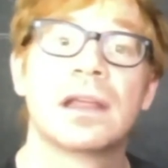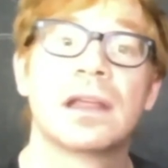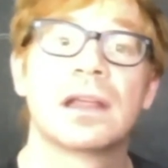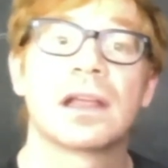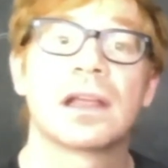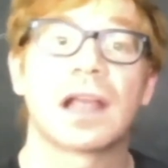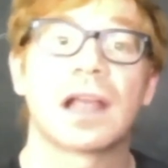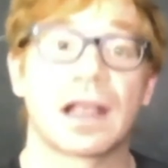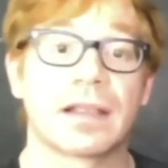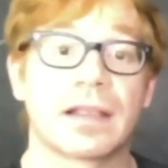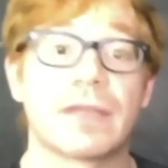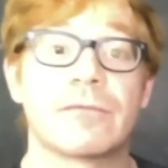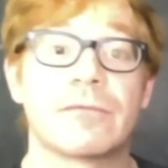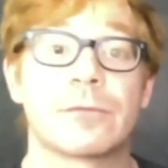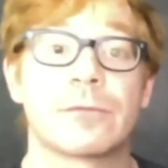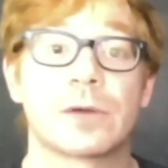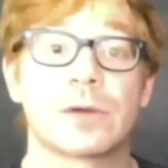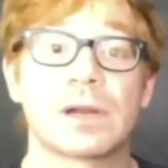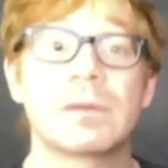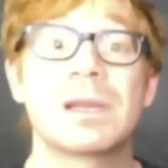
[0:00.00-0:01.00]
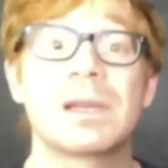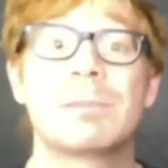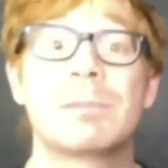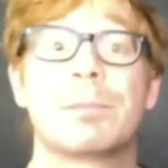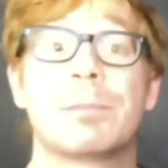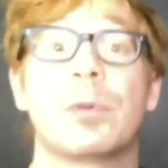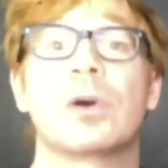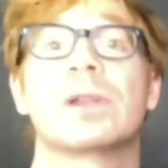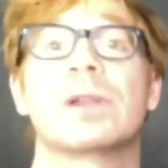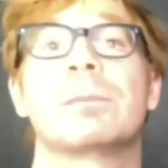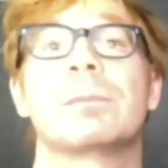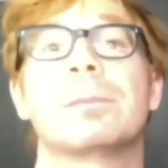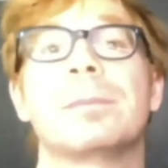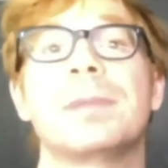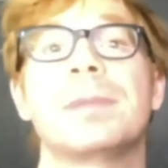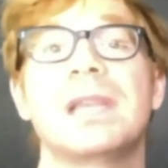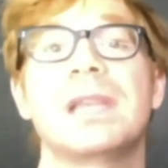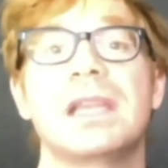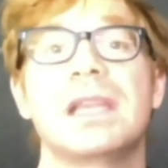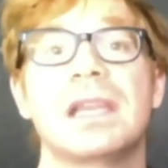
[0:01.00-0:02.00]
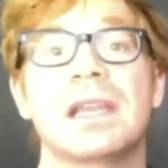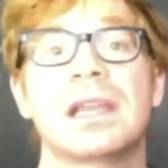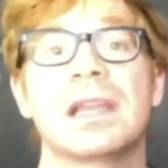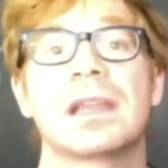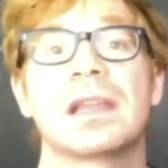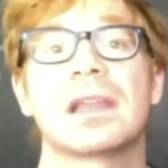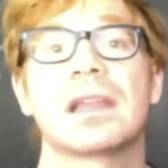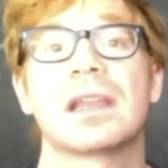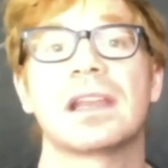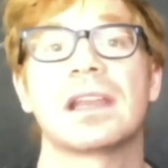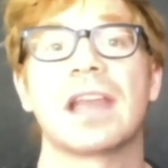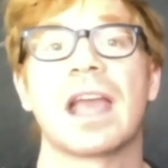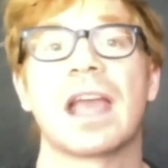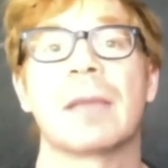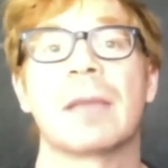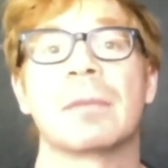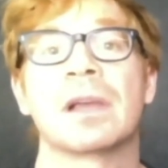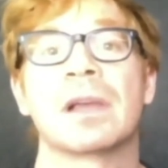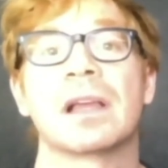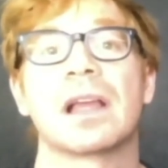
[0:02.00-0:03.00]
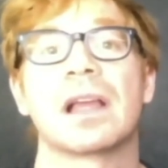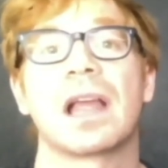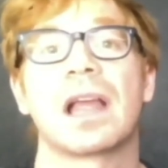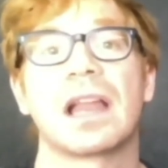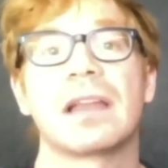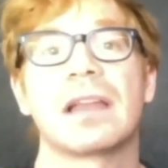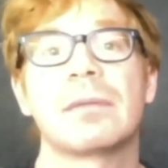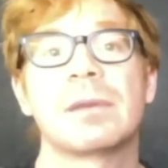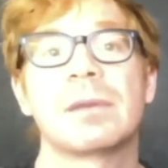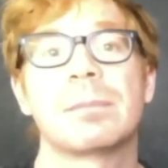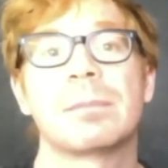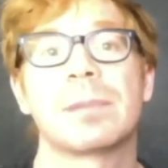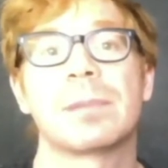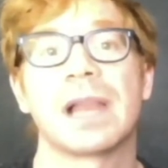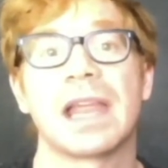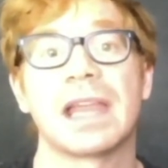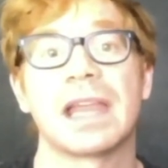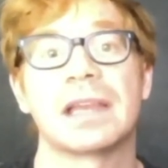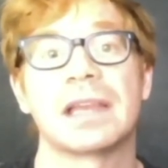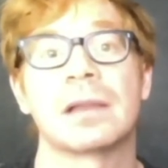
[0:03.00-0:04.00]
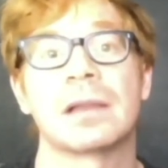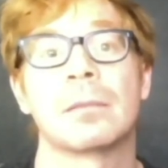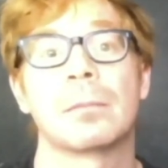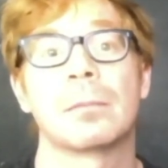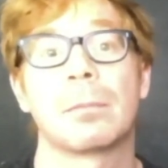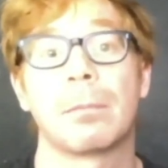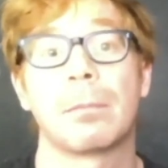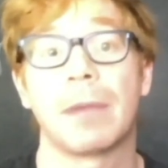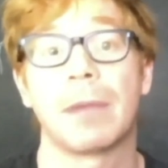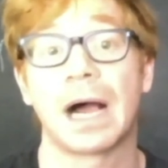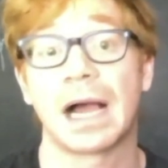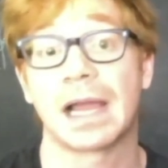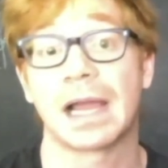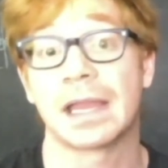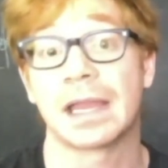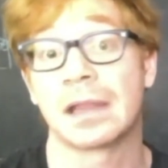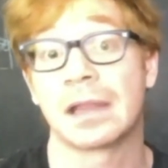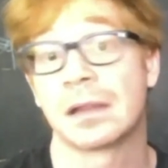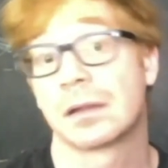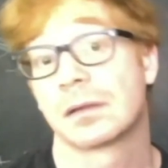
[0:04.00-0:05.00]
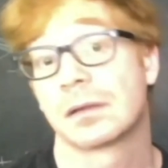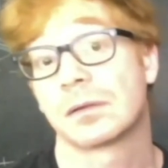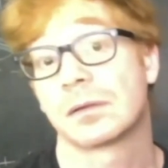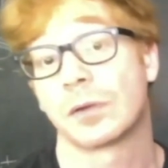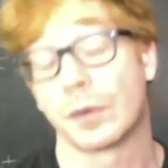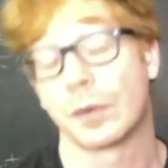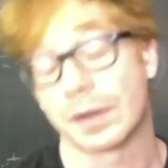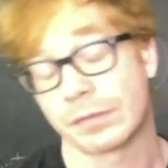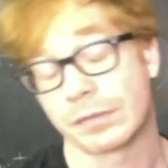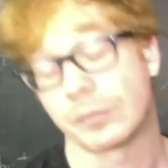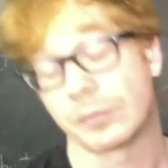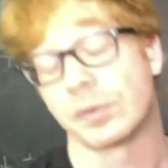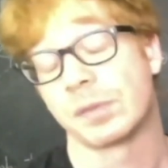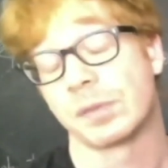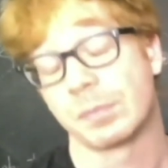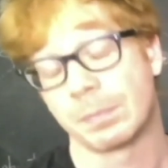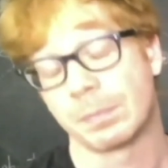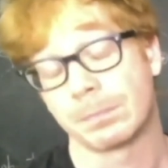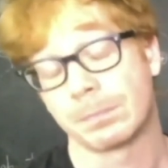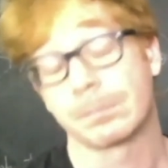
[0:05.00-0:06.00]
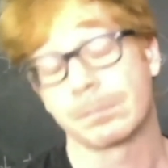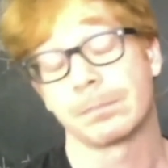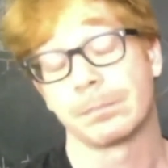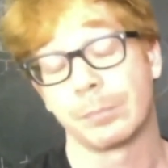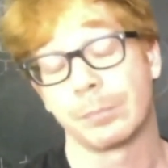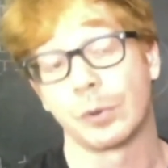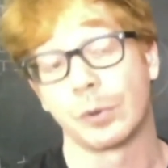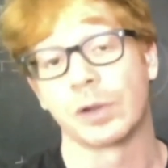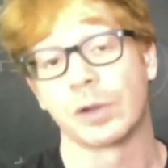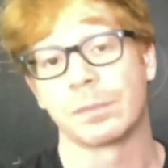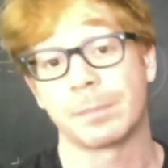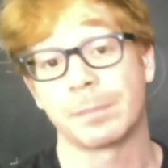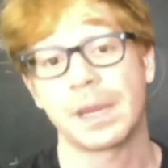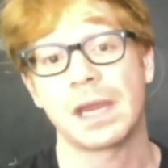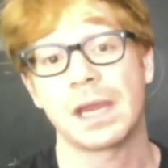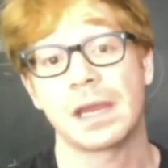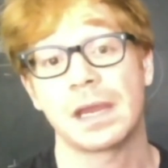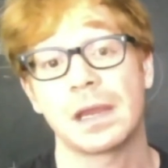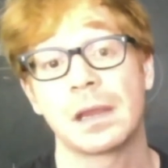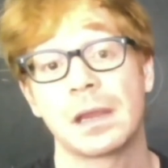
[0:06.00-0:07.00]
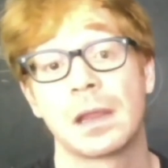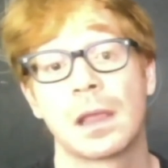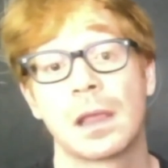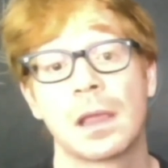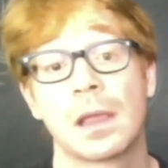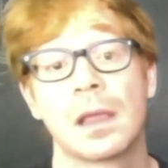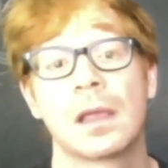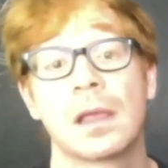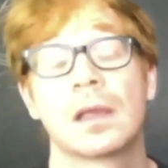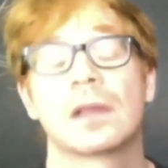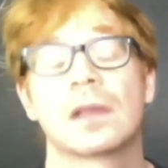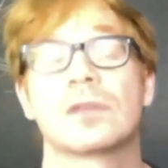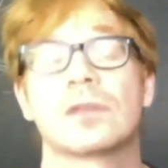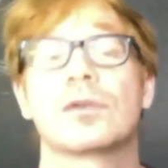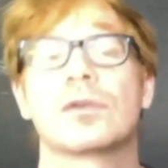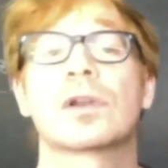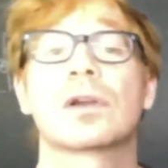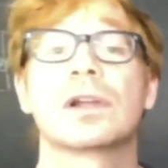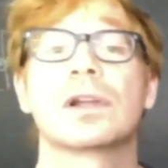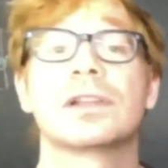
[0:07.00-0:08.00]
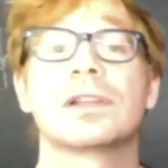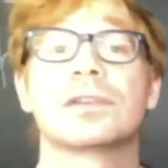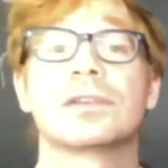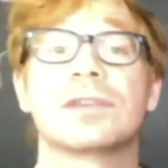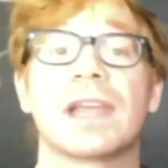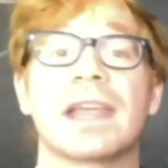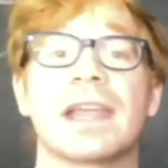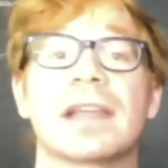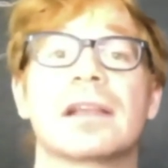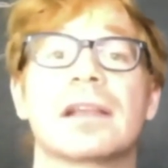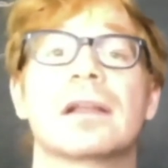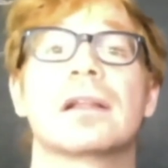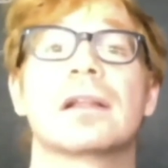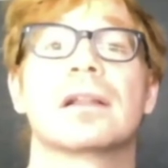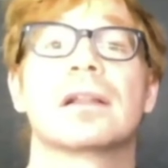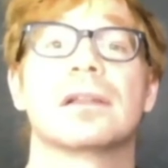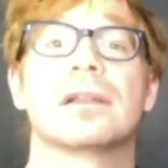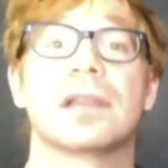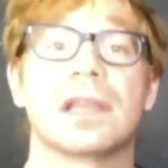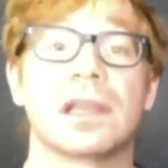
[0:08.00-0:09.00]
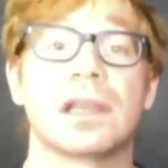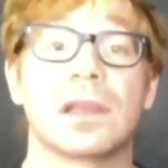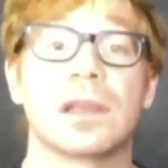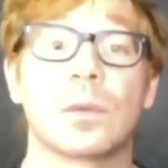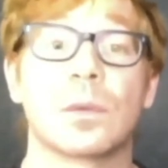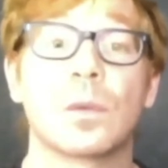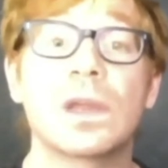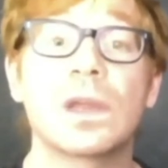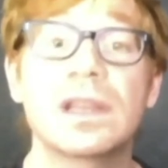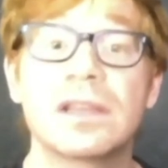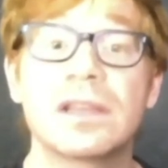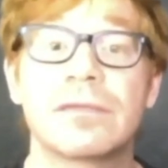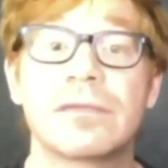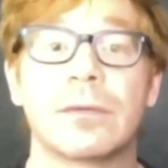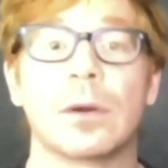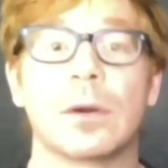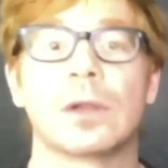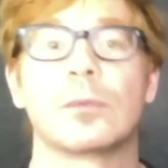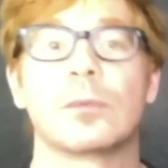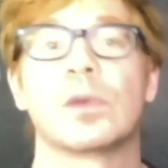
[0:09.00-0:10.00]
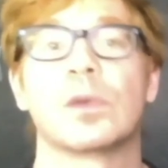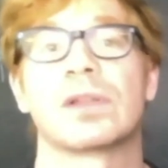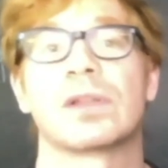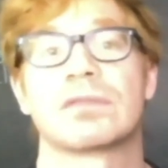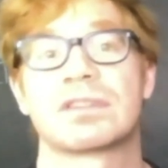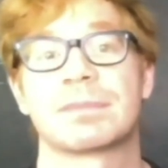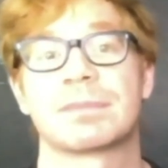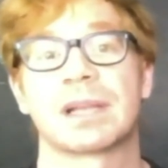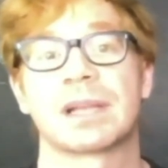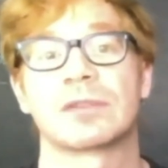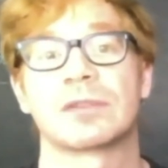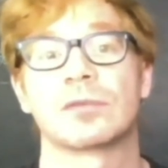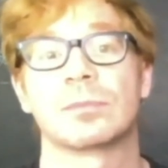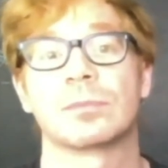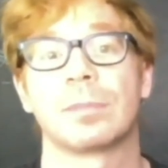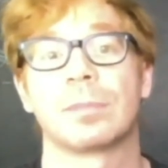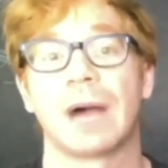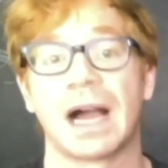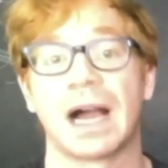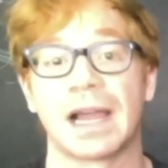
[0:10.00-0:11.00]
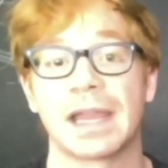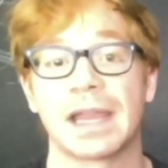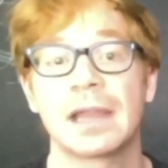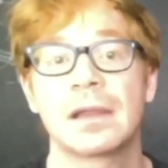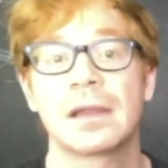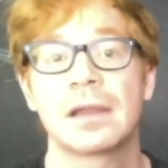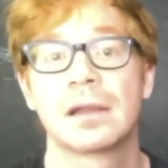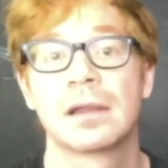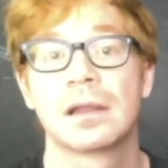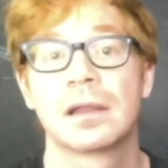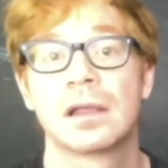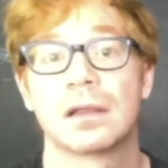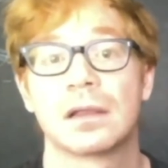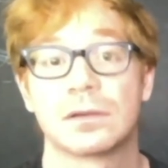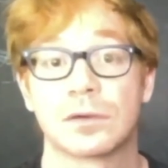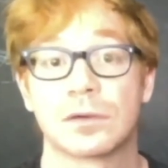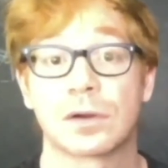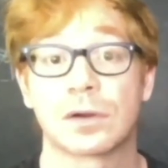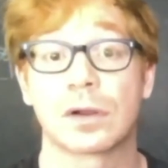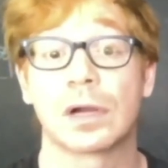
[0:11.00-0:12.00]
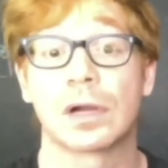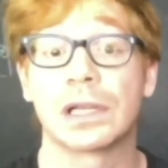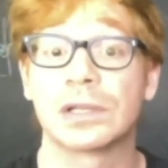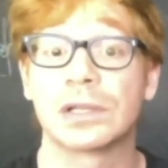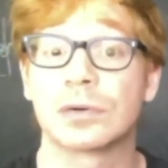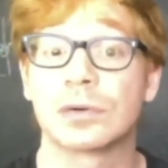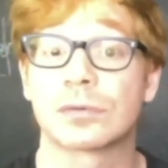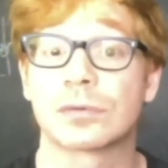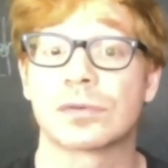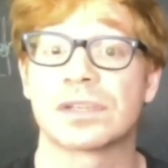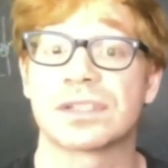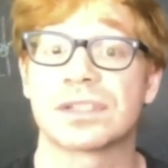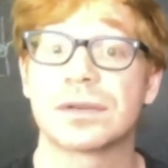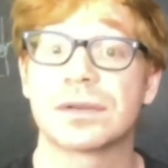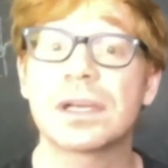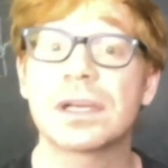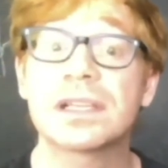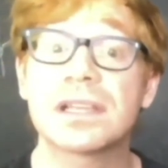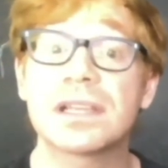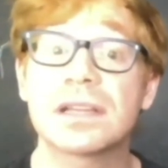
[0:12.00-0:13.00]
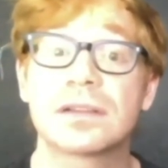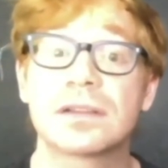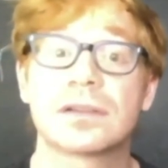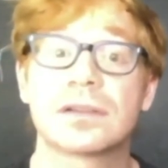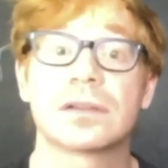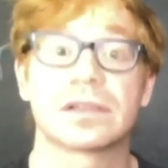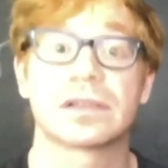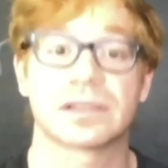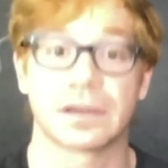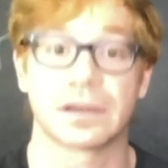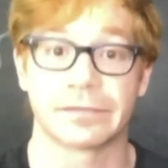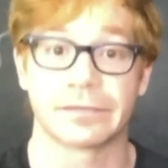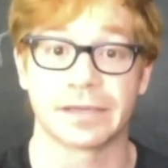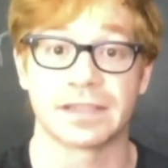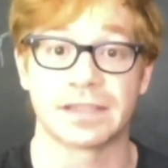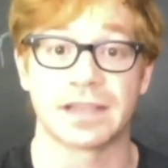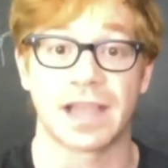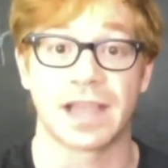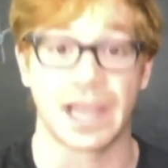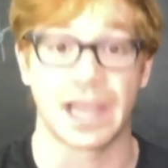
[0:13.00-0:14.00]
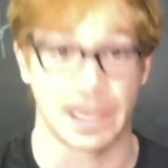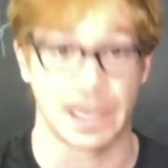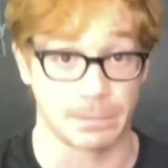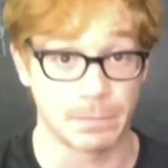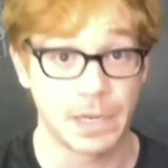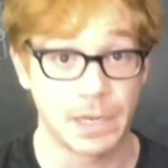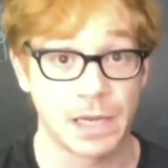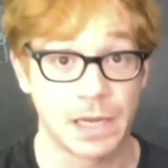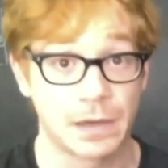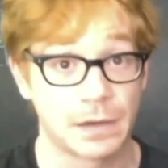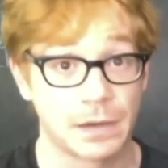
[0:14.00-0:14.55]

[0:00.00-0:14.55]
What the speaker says: and then for every point P in M and every plane pi going through the point P, you're going to take the Windy fold with respect to pi, you're going to restrict it to the surface M,